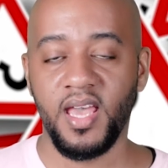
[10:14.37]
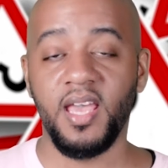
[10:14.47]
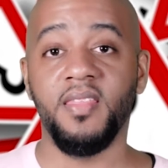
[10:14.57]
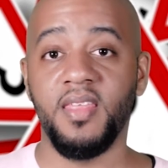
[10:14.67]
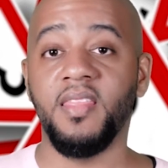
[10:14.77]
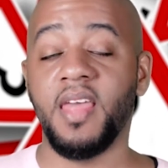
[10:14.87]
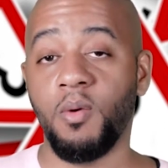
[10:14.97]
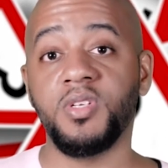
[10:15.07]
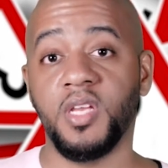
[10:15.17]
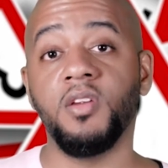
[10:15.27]
and then that
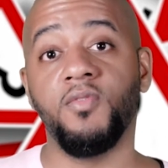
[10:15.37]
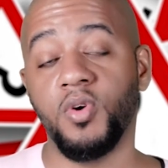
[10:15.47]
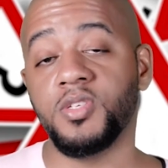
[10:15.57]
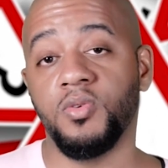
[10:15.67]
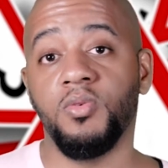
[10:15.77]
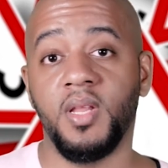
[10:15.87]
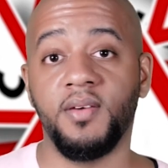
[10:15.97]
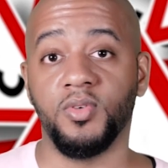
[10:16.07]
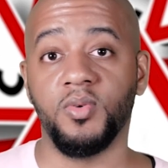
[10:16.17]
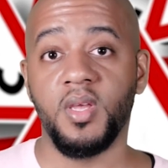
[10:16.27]
will take your voice to a new
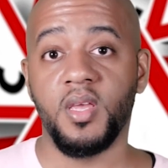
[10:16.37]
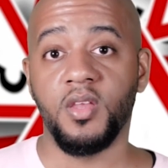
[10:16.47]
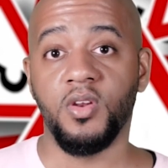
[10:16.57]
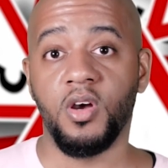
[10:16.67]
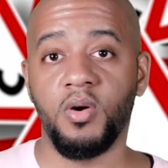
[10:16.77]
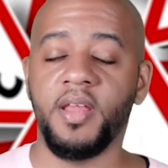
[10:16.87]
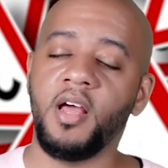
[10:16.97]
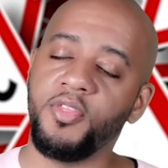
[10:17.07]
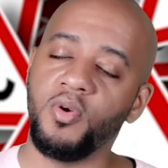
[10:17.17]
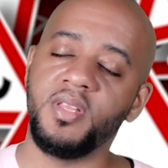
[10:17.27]
level. And
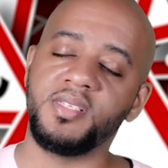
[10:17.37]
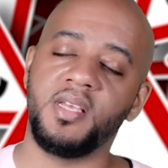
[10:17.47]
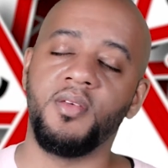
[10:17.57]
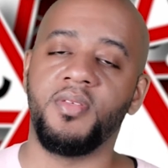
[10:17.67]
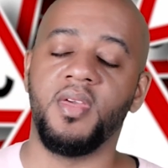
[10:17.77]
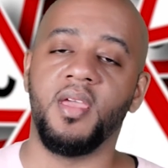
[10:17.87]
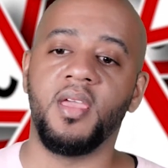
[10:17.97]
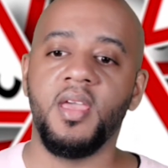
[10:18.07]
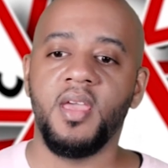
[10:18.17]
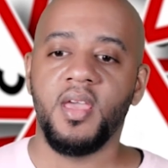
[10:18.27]
I'll throw in this other thing.